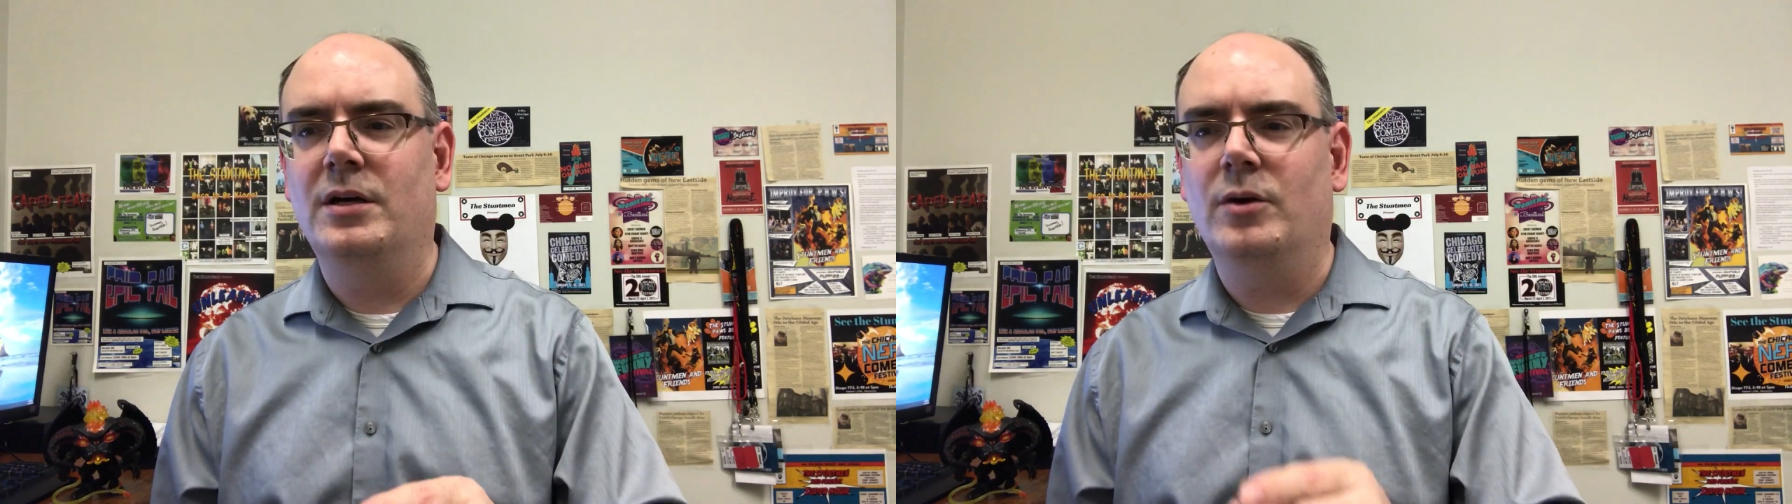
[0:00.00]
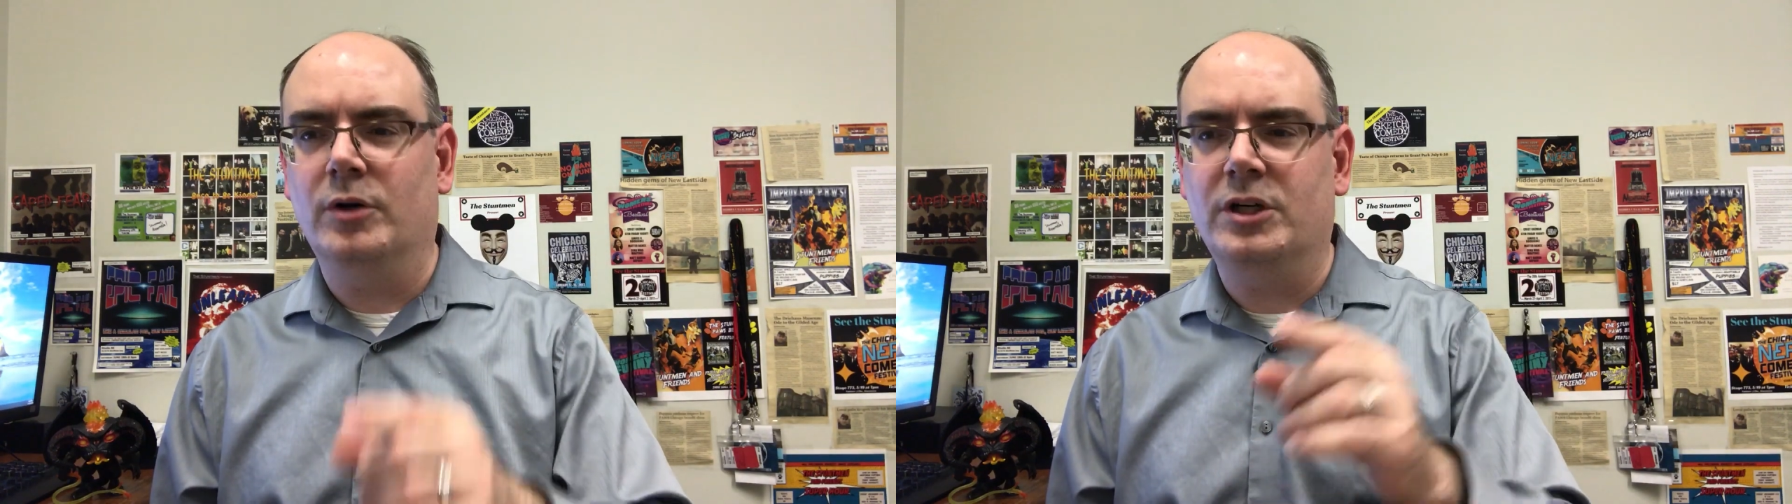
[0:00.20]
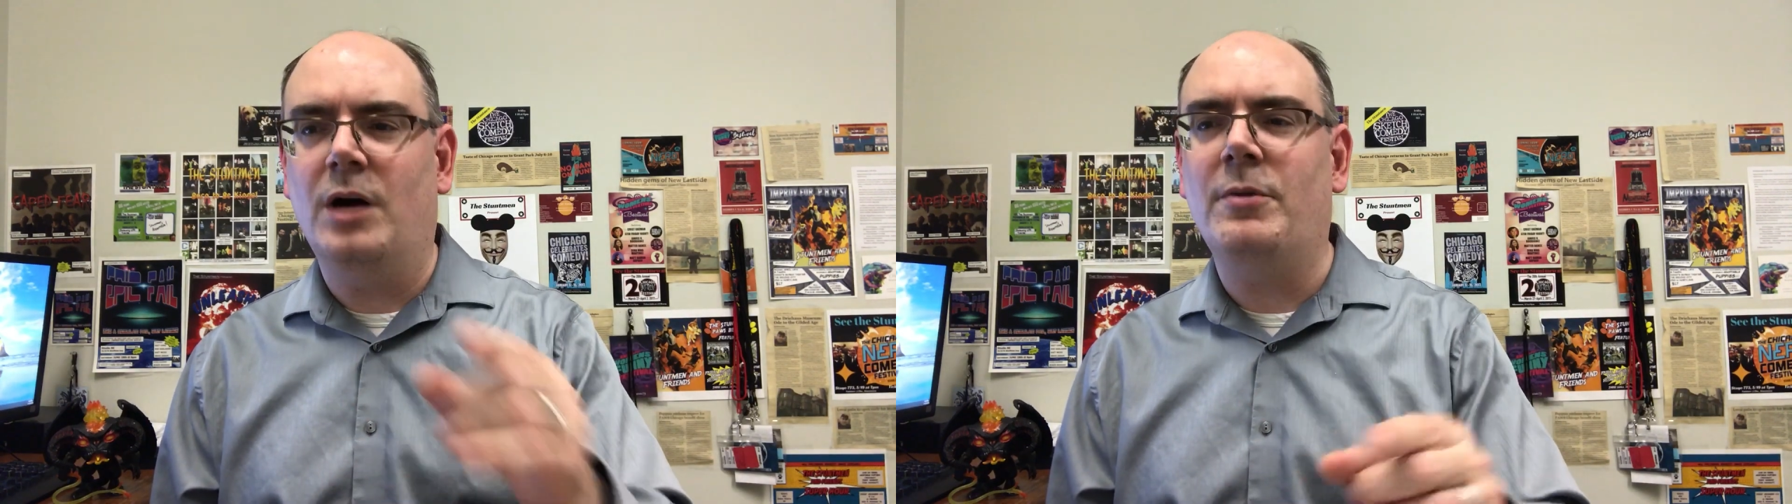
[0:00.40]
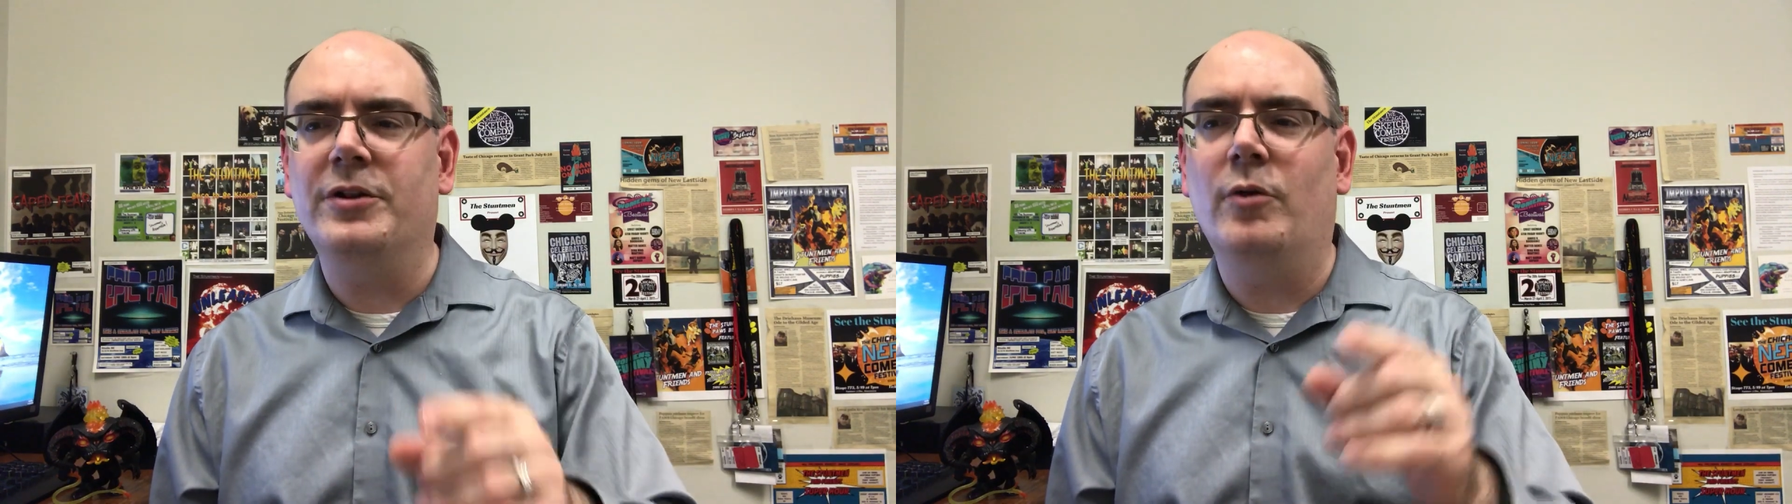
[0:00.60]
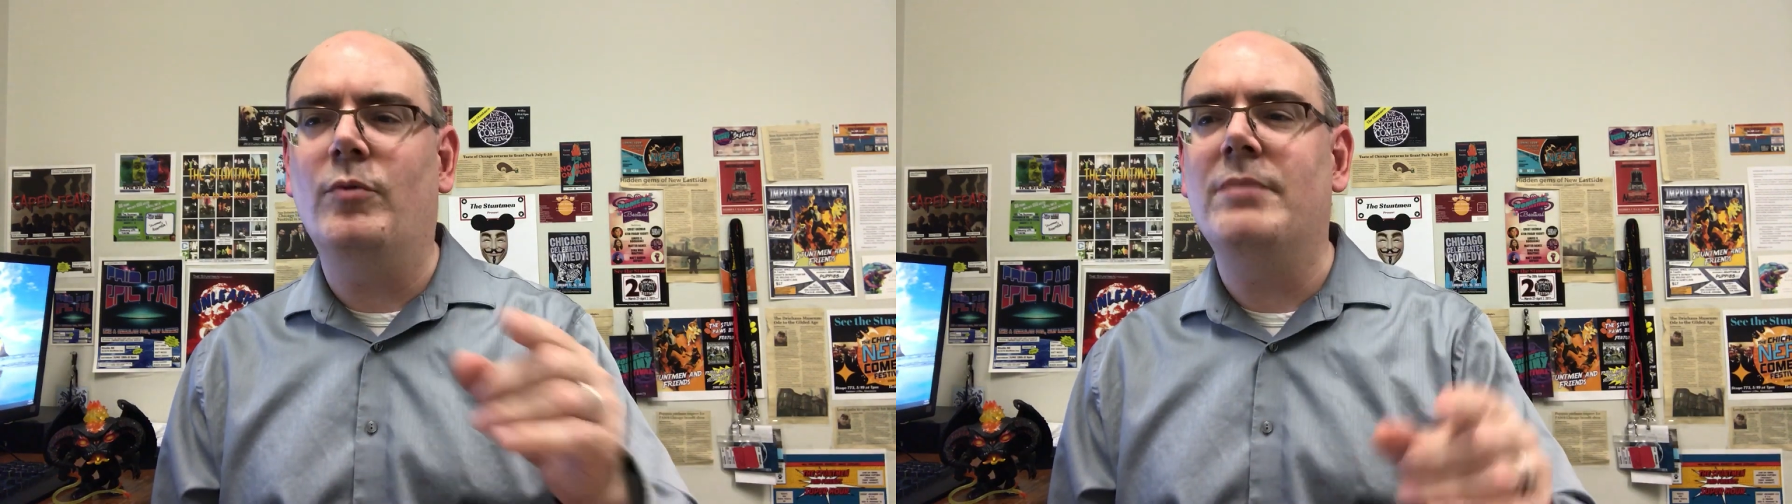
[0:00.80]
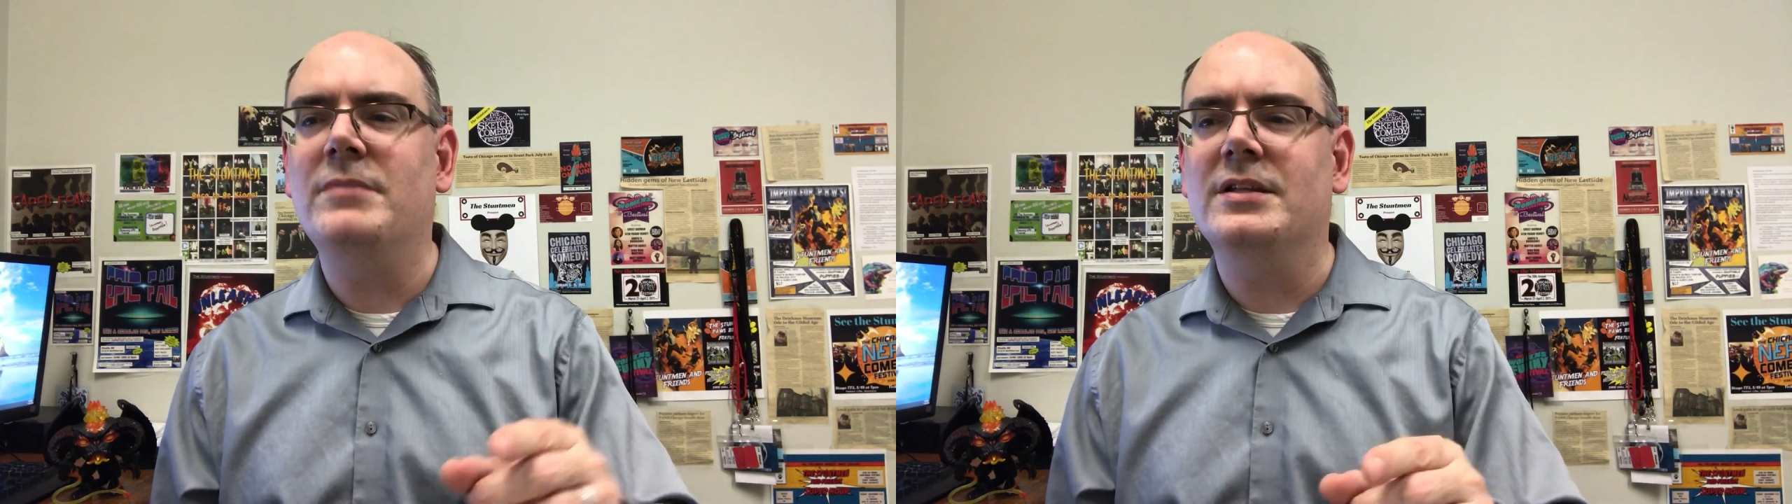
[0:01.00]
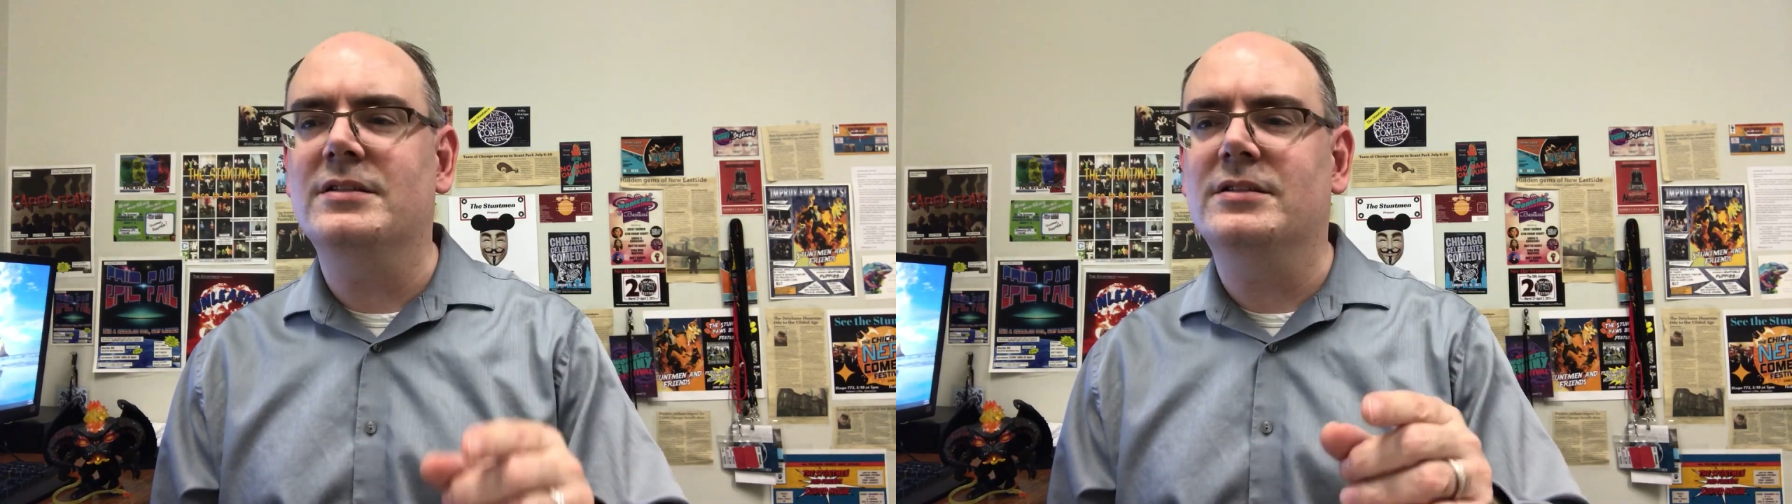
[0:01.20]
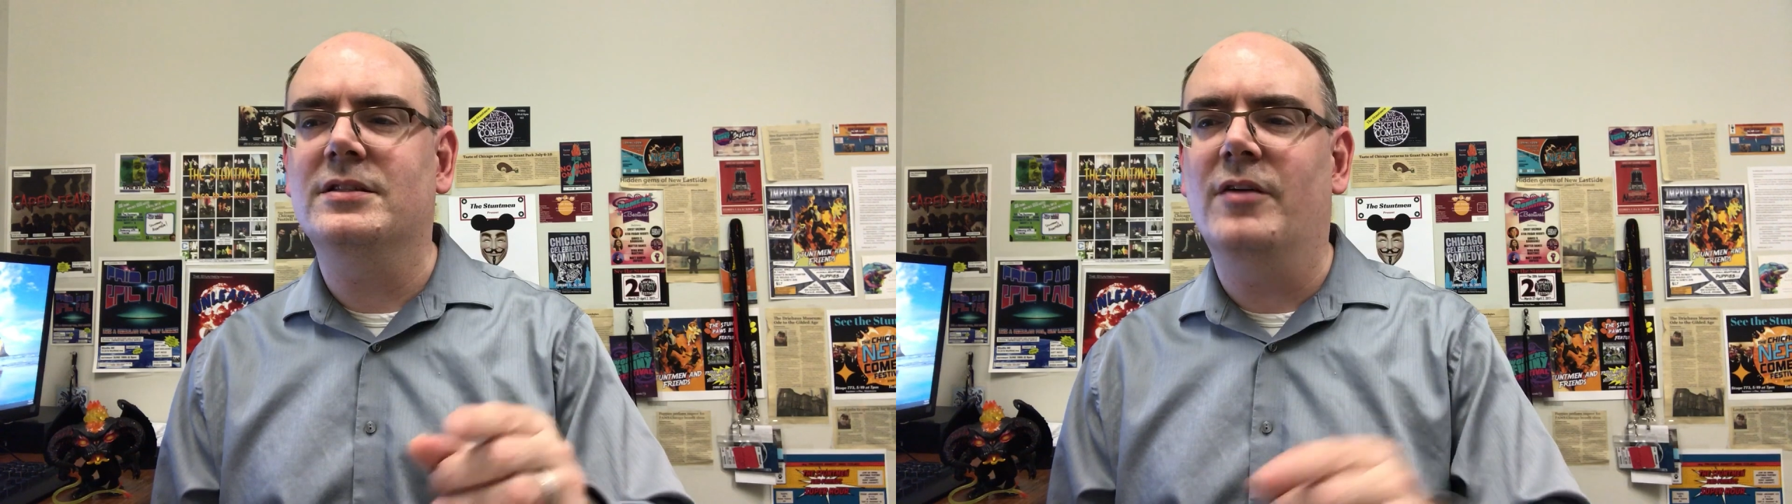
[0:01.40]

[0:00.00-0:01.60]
or come on the remnants